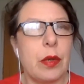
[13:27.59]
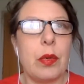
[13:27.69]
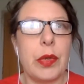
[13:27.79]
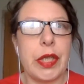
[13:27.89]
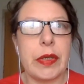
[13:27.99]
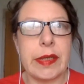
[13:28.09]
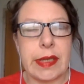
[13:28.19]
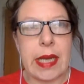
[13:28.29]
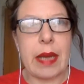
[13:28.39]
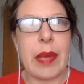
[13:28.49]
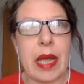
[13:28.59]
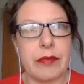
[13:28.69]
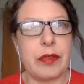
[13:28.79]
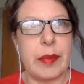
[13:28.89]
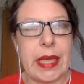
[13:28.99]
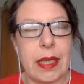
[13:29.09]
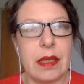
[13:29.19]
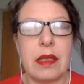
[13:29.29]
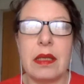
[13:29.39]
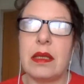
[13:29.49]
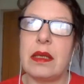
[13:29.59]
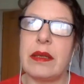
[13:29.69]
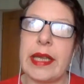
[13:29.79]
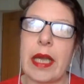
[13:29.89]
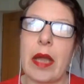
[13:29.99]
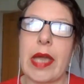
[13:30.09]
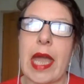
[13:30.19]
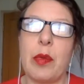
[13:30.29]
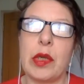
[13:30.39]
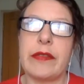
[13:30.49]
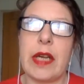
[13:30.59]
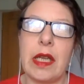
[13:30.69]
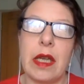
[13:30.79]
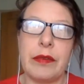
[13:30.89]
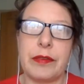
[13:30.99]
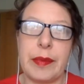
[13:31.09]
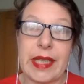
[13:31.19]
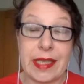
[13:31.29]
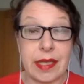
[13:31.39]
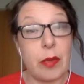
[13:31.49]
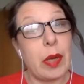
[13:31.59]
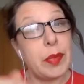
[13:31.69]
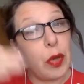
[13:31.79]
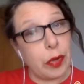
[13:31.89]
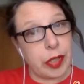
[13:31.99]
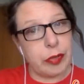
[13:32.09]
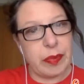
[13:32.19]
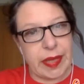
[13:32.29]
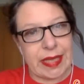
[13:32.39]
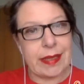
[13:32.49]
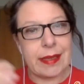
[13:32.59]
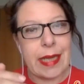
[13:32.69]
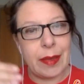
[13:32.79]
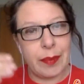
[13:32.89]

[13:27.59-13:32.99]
Or you can step back from it, think, okay, what have I learned from this, so I'm not going to repeat the same